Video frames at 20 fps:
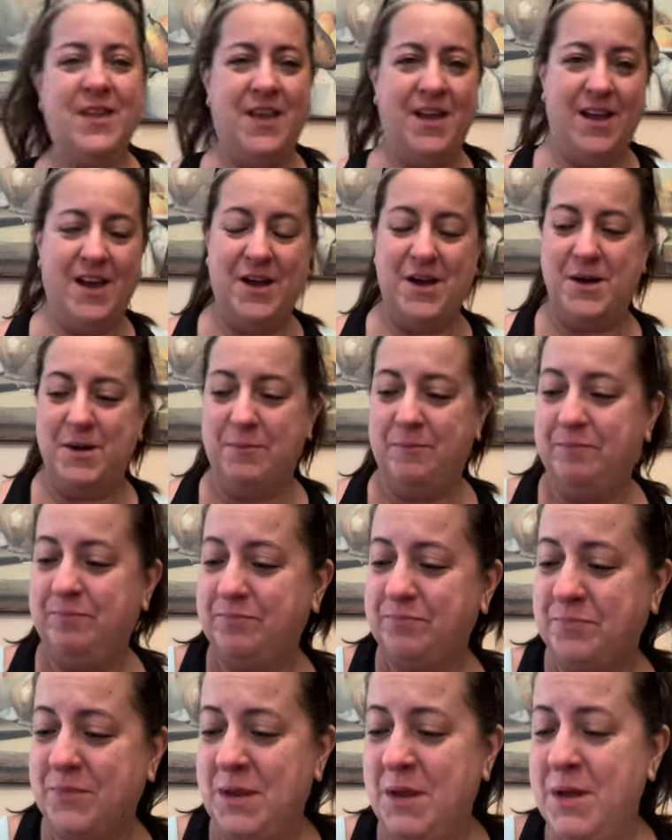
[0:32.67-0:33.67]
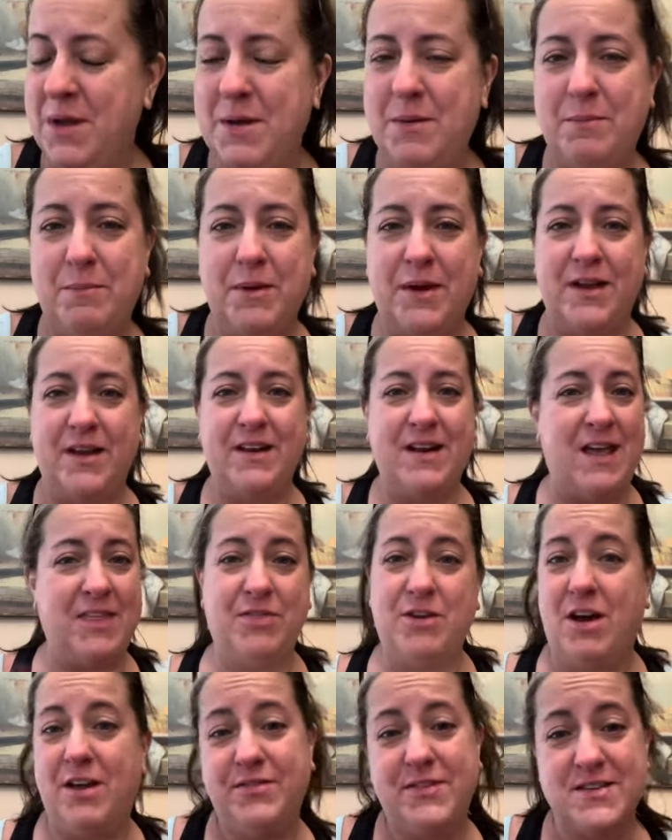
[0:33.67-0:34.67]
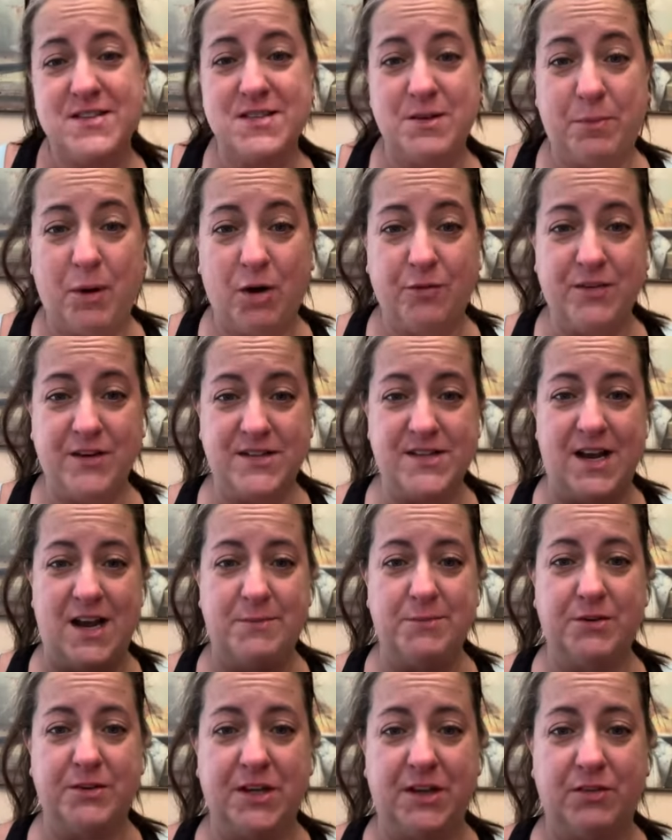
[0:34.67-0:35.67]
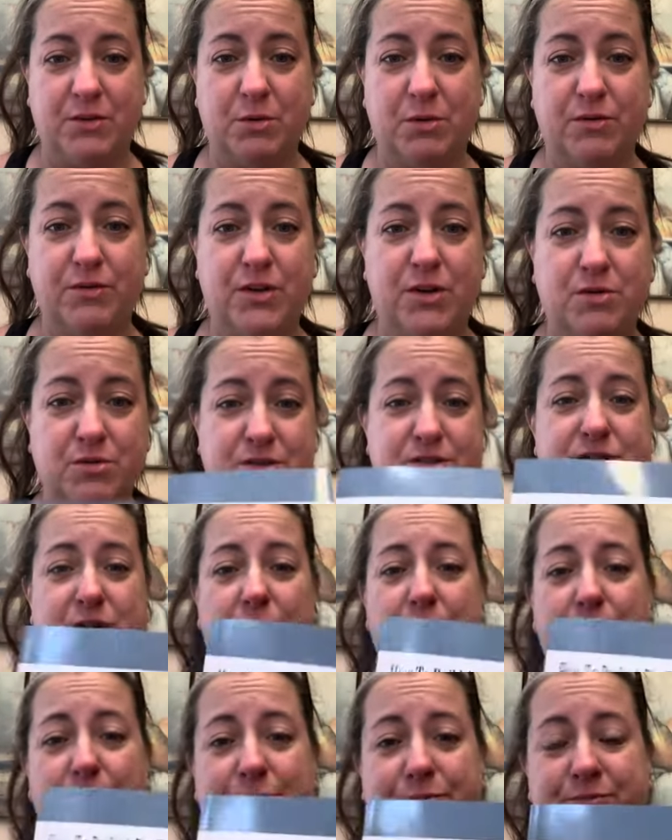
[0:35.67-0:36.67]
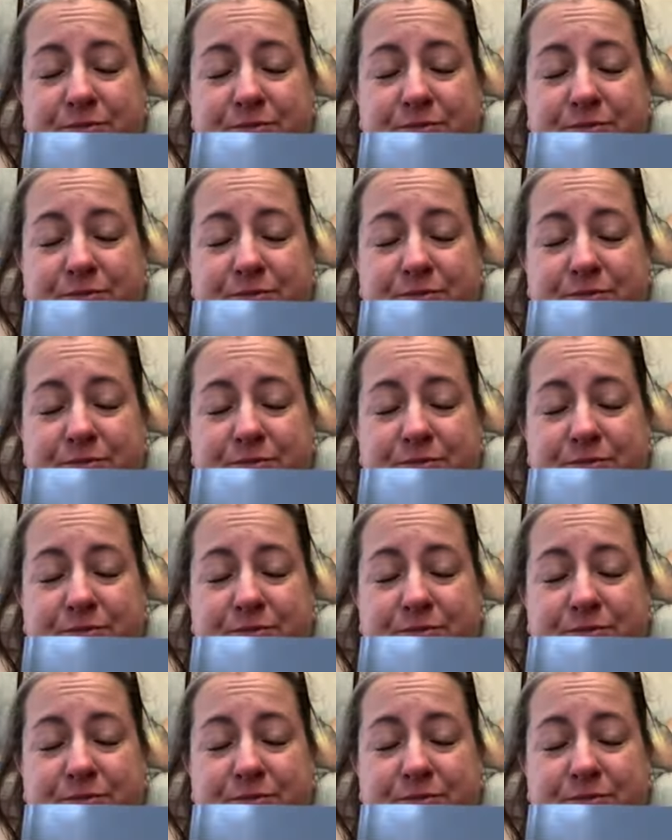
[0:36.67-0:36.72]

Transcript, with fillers: Um, but I thought this is a perfect time to leave the review. So